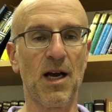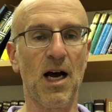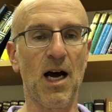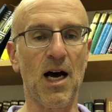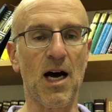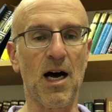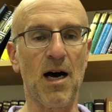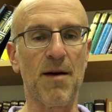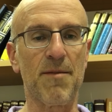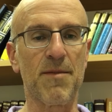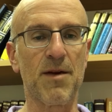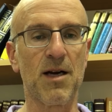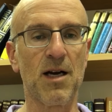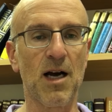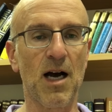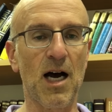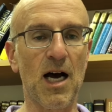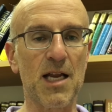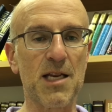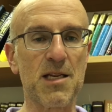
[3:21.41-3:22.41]

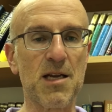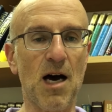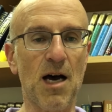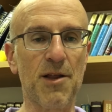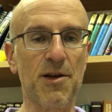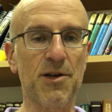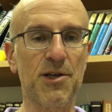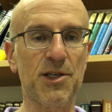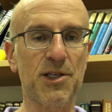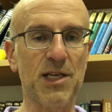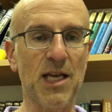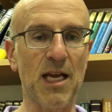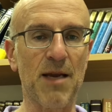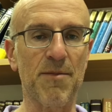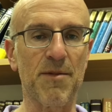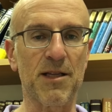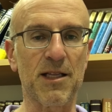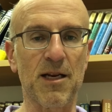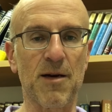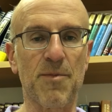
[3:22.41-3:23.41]
Another
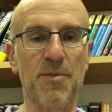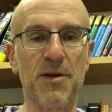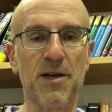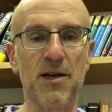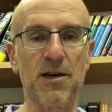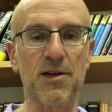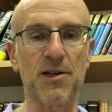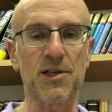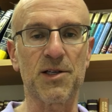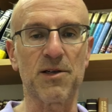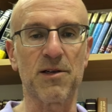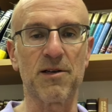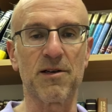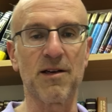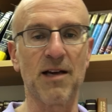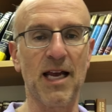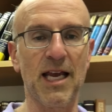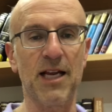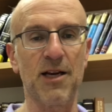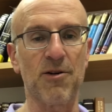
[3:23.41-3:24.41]
statement that appears
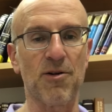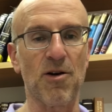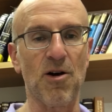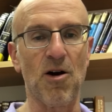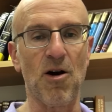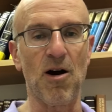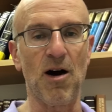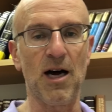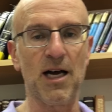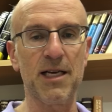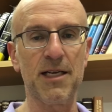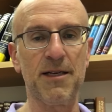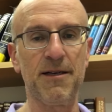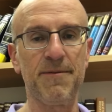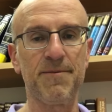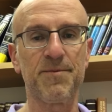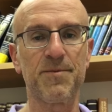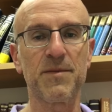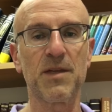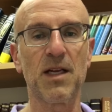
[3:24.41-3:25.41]
later on